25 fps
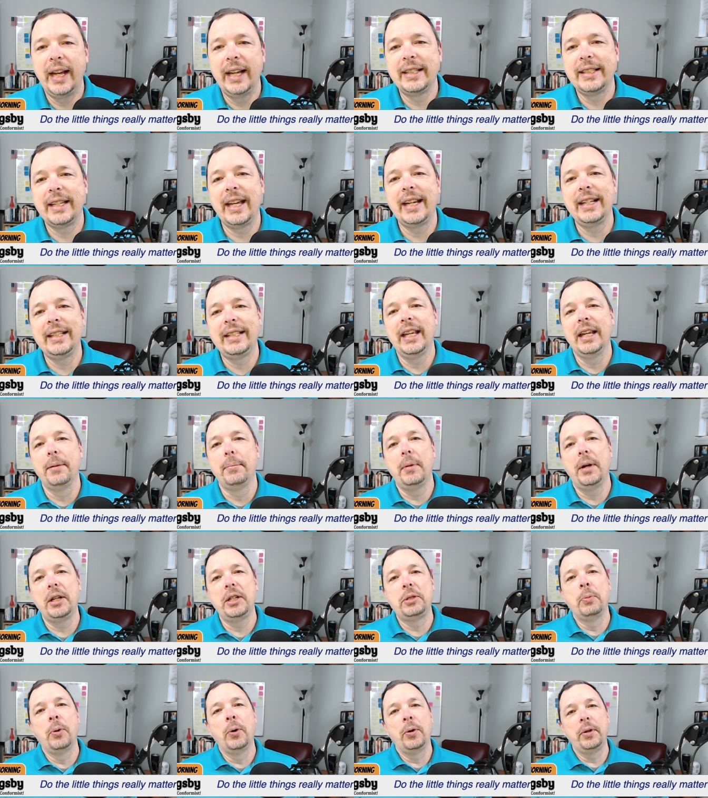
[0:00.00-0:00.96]
As I said,
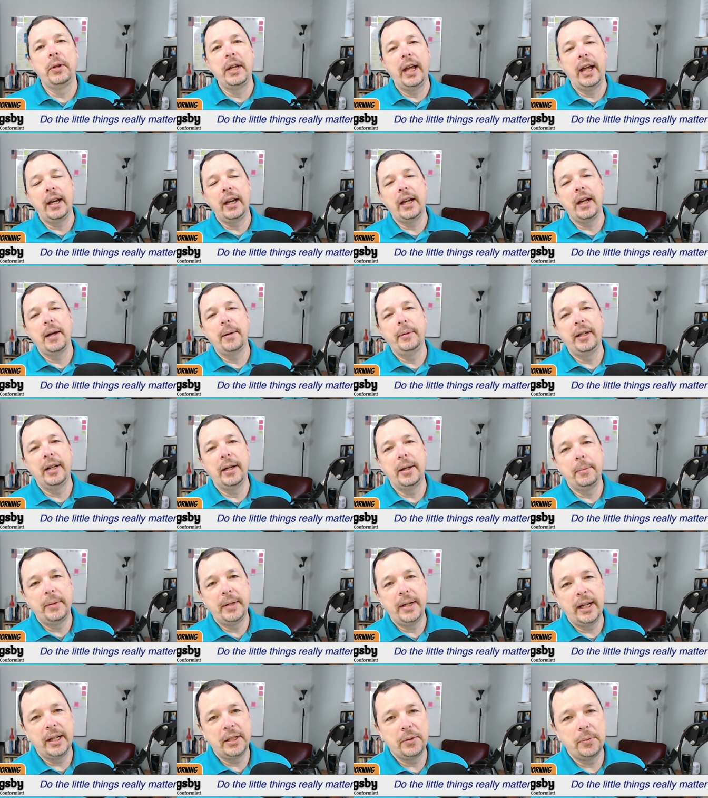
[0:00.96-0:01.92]
much more on that coming
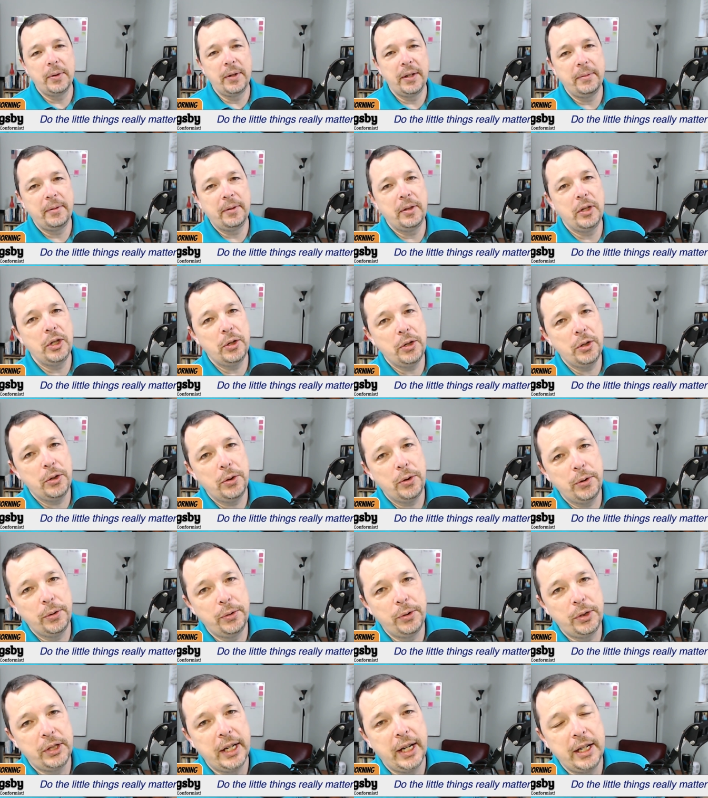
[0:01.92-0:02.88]
up next week.
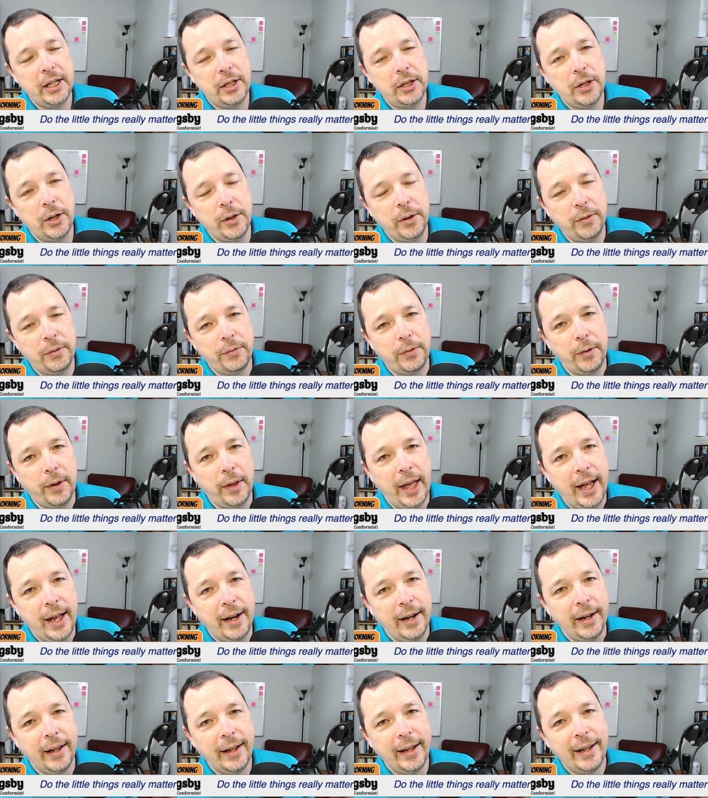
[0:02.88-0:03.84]
Do stay tuned for
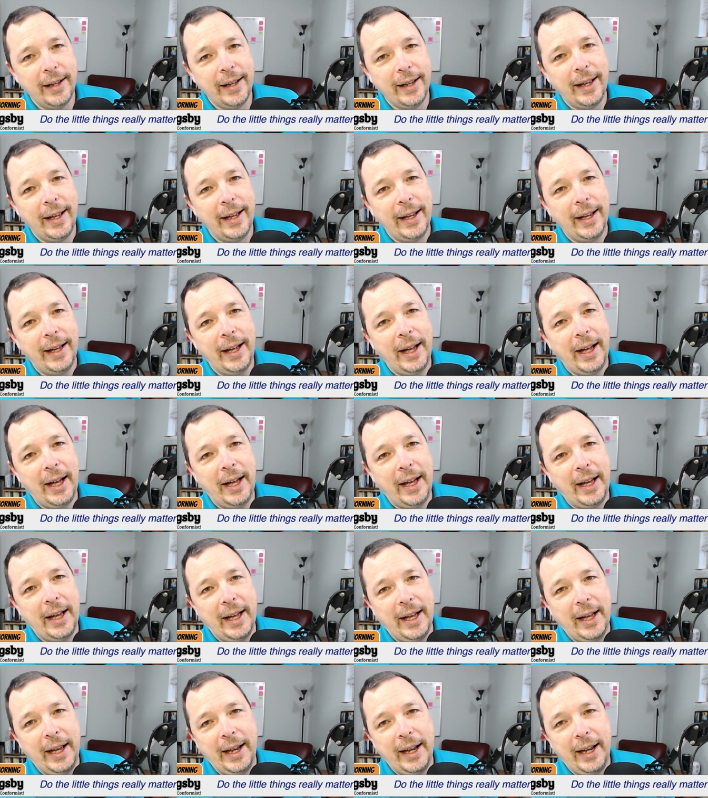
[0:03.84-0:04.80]
that.
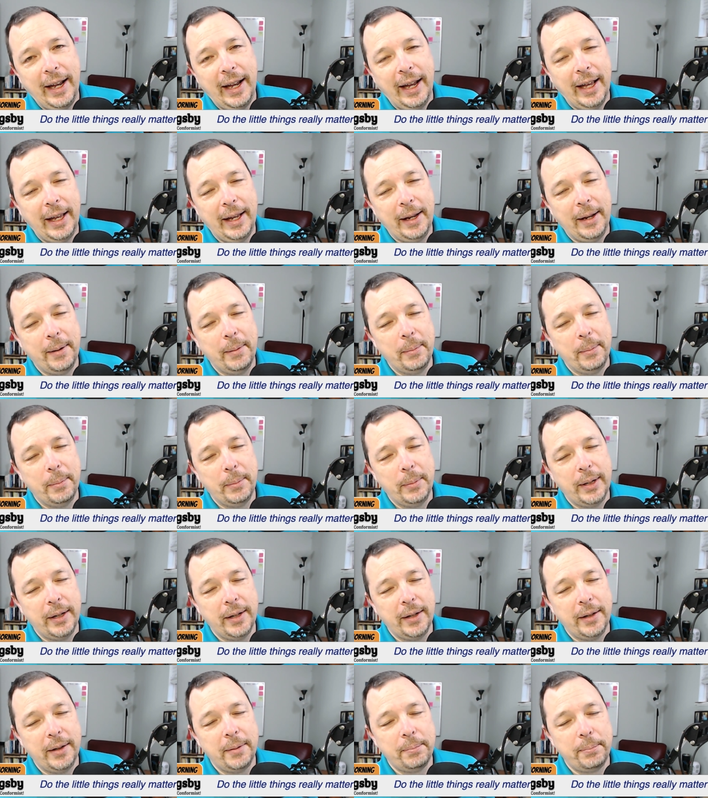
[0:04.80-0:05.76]
I am
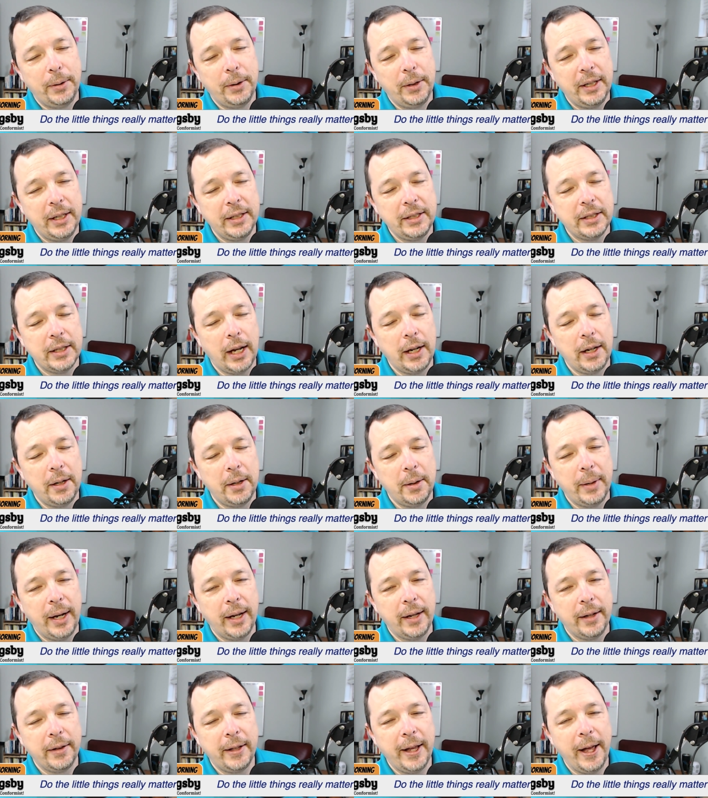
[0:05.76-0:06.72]
uh, pretty excited
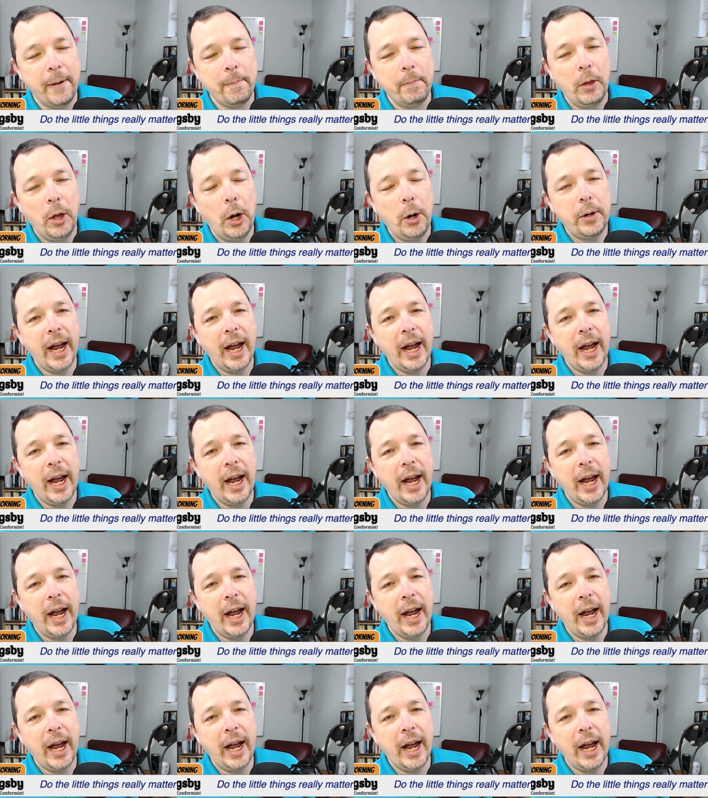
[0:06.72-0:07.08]
about that.